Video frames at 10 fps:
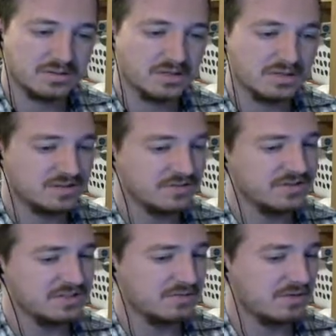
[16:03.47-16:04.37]
It's a
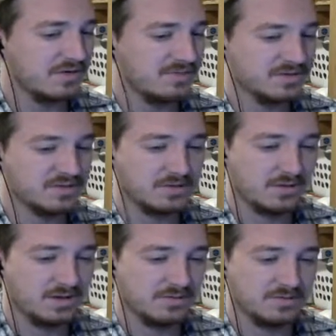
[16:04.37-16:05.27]
fishing rod affixed to the ground.
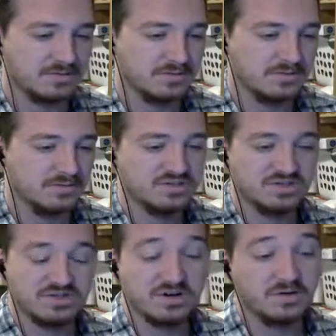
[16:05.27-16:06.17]

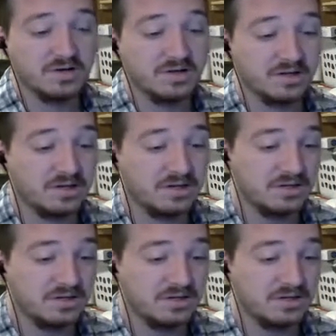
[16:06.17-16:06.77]
Sure, I'll reel it in.